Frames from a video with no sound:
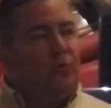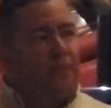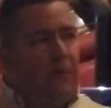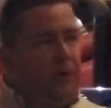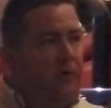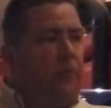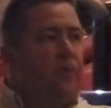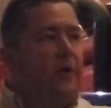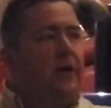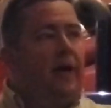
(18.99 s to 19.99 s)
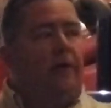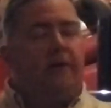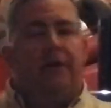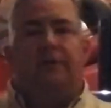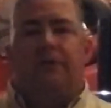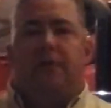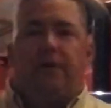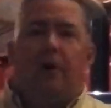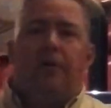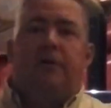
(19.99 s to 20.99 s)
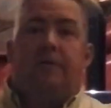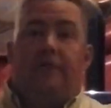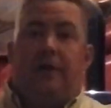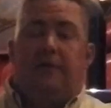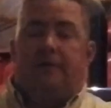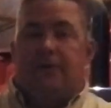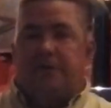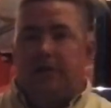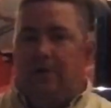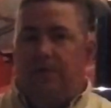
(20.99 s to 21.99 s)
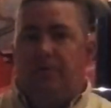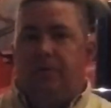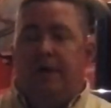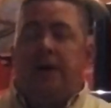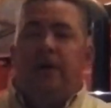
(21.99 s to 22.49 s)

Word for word: Drove all the way down here to the Garden of Eden because he knew